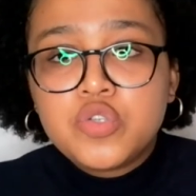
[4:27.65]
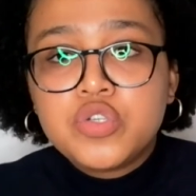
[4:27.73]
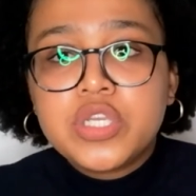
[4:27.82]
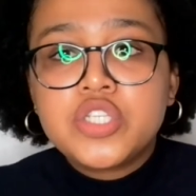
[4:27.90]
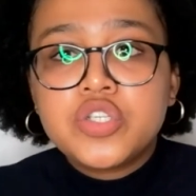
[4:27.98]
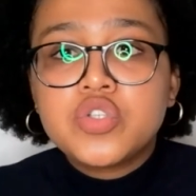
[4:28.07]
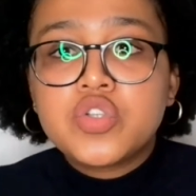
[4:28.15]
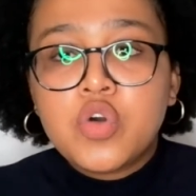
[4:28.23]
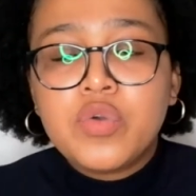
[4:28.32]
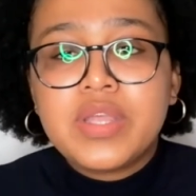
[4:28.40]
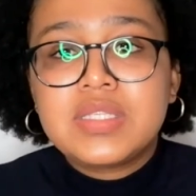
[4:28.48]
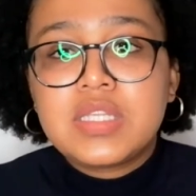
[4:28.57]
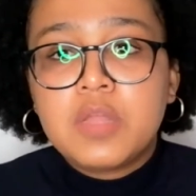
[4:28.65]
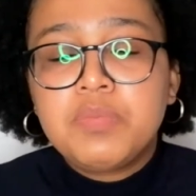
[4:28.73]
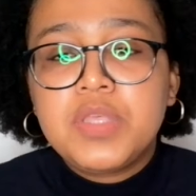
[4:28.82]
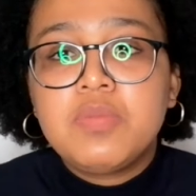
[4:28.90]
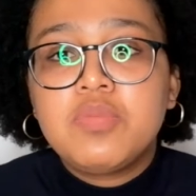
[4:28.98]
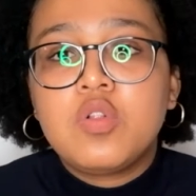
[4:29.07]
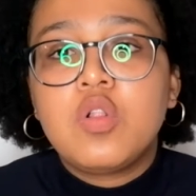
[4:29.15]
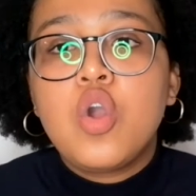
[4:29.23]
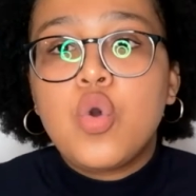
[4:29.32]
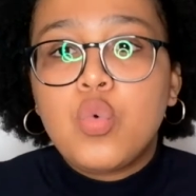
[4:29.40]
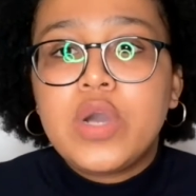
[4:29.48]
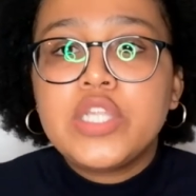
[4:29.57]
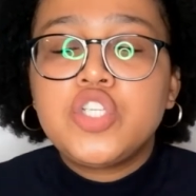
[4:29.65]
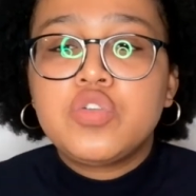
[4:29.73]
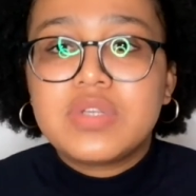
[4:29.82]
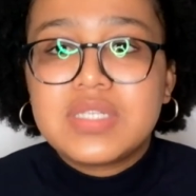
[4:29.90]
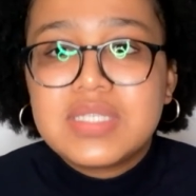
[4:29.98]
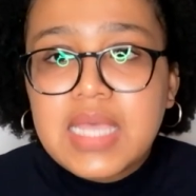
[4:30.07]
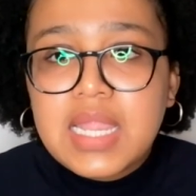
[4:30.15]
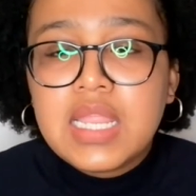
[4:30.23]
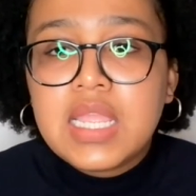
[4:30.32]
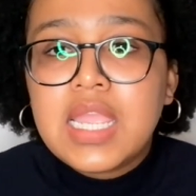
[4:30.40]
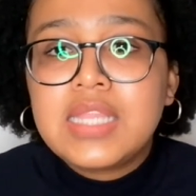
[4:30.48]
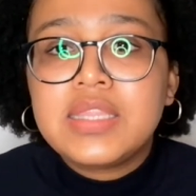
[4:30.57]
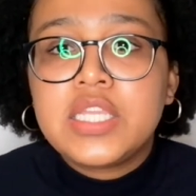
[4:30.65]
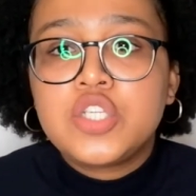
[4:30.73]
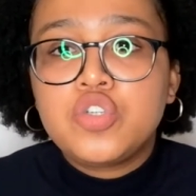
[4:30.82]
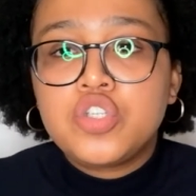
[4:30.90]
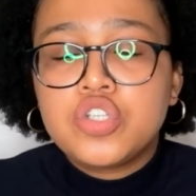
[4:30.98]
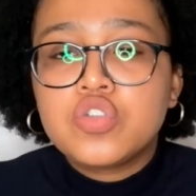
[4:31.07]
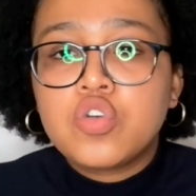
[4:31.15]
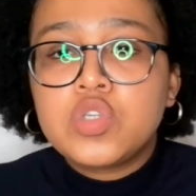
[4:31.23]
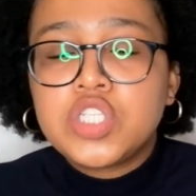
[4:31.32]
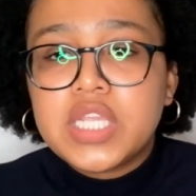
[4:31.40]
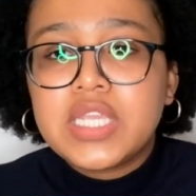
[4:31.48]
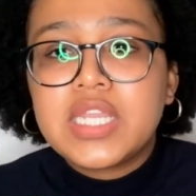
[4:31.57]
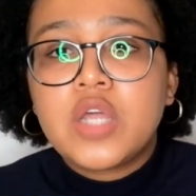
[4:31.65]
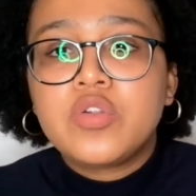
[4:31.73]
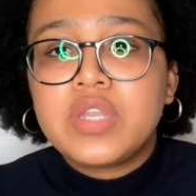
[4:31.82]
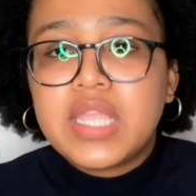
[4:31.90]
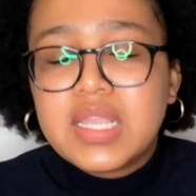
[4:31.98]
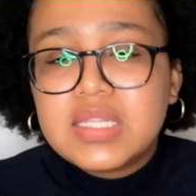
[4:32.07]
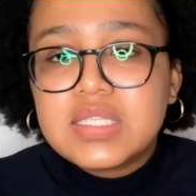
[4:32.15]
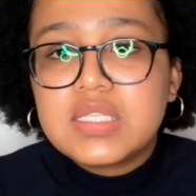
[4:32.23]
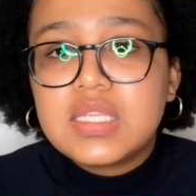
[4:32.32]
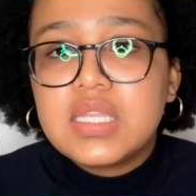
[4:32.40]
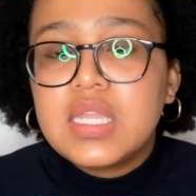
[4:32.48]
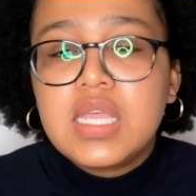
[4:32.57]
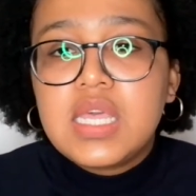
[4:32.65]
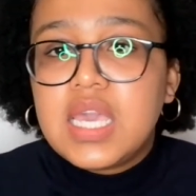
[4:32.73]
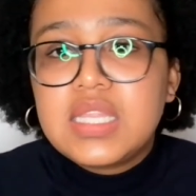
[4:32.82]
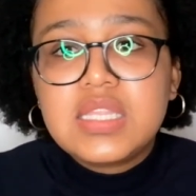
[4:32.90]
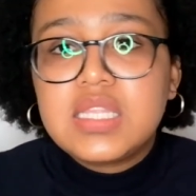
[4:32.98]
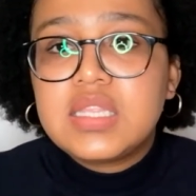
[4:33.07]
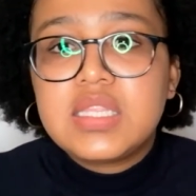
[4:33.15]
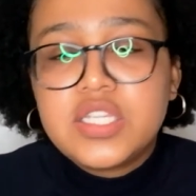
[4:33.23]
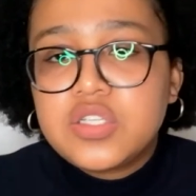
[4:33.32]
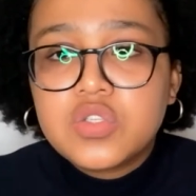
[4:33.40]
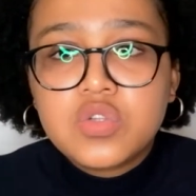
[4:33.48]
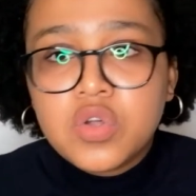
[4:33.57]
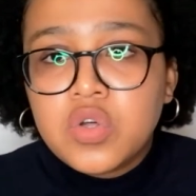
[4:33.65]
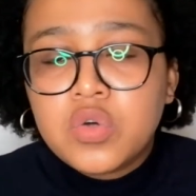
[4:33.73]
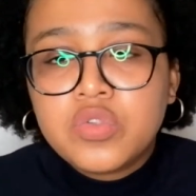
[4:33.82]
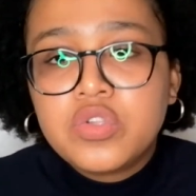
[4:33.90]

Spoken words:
You can just go and tell people what you are selling and they should just go check it out on Etsy, and then they just go.